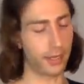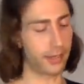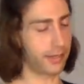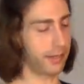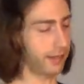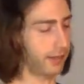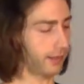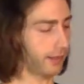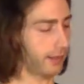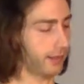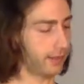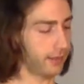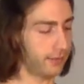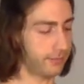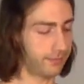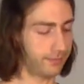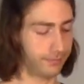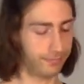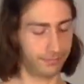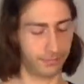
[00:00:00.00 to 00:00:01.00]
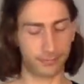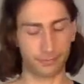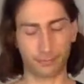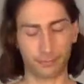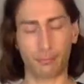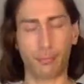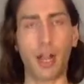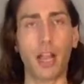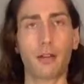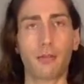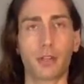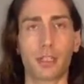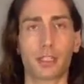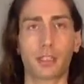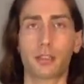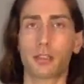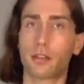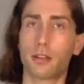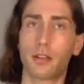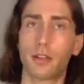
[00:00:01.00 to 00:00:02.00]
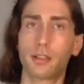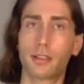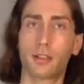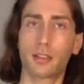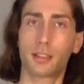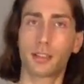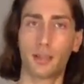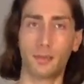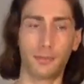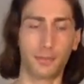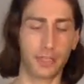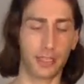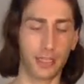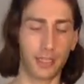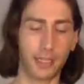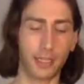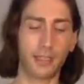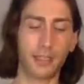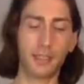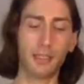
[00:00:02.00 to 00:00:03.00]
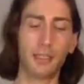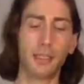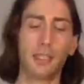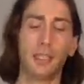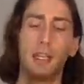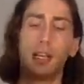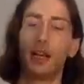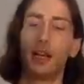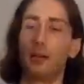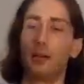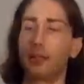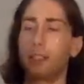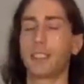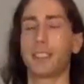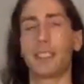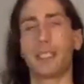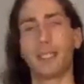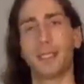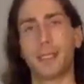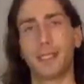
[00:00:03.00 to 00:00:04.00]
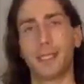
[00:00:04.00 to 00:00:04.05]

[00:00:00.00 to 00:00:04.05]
a pirate shirt or something. I will show